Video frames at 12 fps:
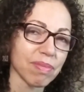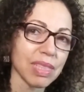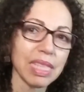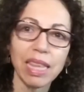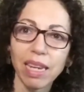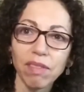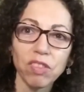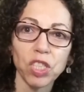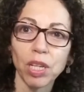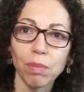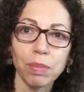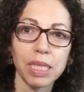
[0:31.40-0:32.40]
thrift
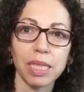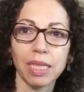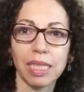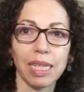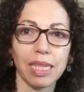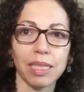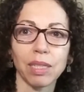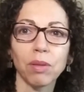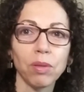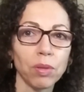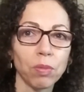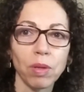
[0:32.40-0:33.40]
shops such as
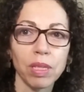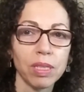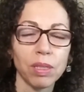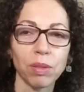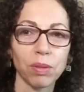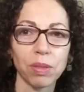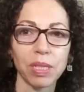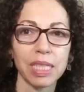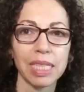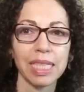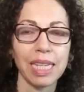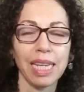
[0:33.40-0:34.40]
Goodwill
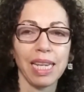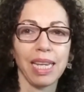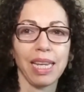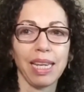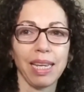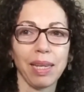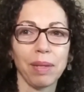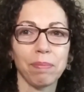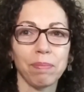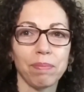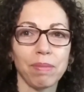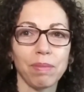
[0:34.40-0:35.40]
stores.
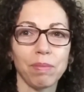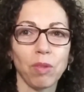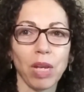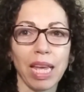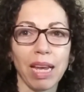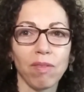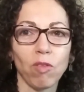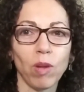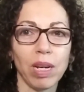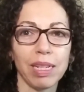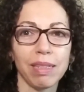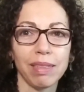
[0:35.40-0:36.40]
We have
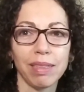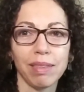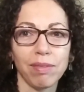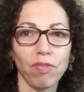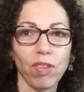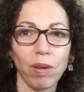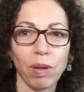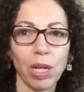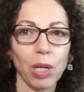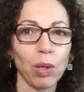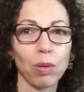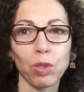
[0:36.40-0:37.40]
one very
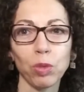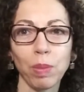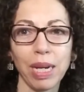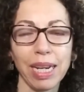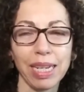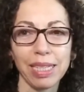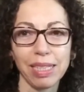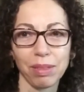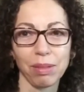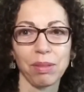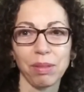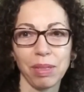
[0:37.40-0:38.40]
close by,
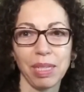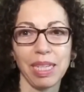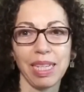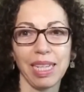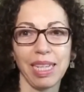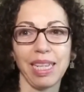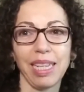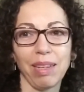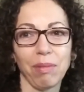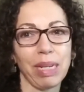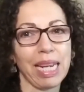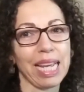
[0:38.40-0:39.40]
so
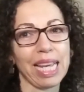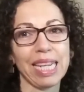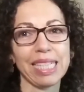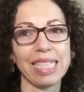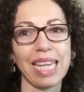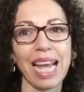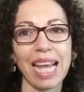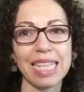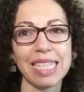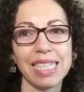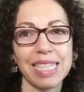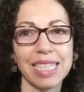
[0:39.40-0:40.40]
when I get a
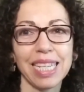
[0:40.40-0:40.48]
chance,